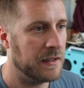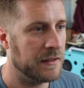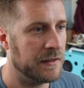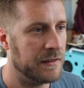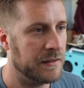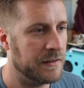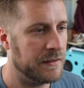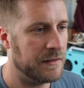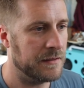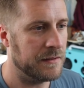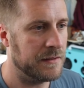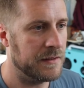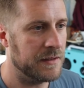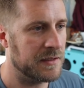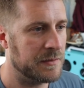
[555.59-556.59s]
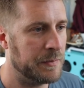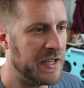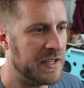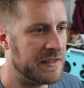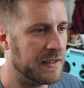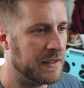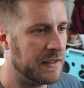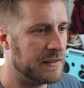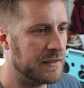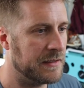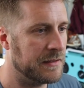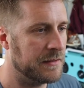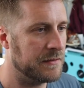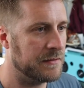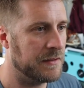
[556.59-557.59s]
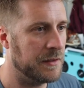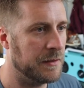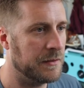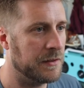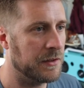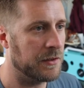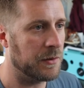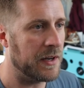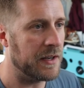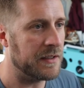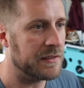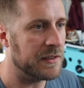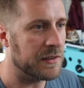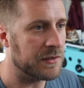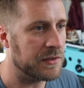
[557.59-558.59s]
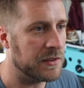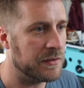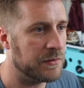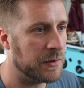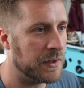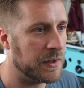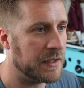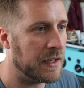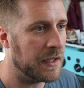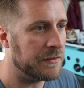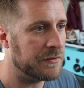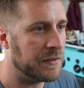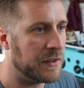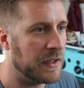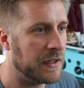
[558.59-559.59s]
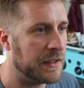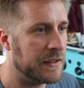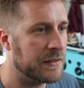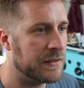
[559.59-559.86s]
the spacing isn't the greatest here, so you've really got to find